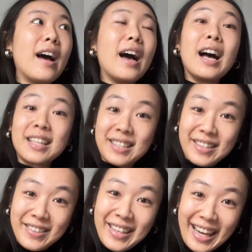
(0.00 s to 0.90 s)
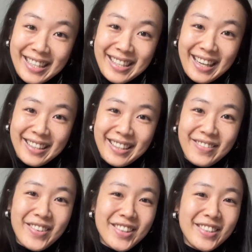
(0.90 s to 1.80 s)
as to the extended
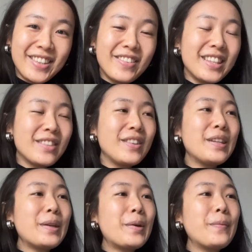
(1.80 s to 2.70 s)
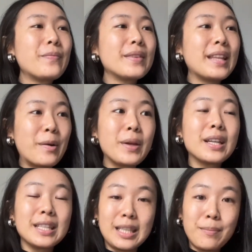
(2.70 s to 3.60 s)
version of this video, that we're going to
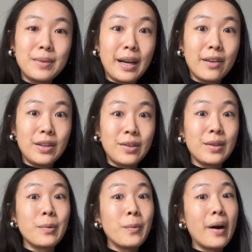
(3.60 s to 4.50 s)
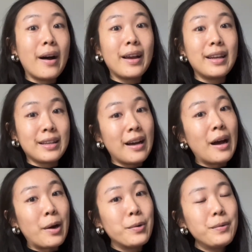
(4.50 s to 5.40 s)
deep dive into the why and the
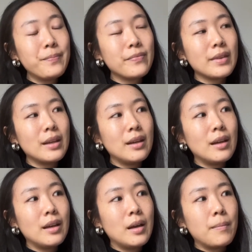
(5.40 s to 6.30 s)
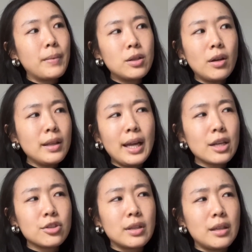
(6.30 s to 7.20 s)
how, but not
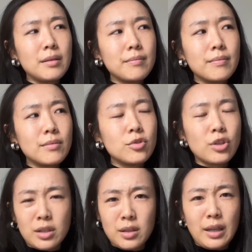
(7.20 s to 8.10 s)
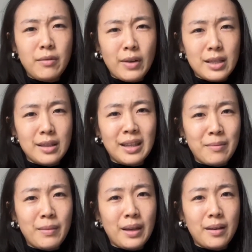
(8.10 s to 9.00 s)
actually just investing in
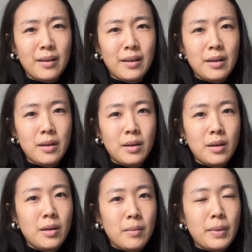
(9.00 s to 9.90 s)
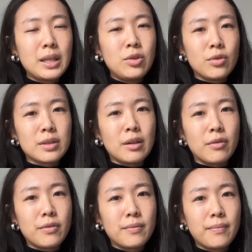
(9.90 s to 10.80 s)
me, but in yourself.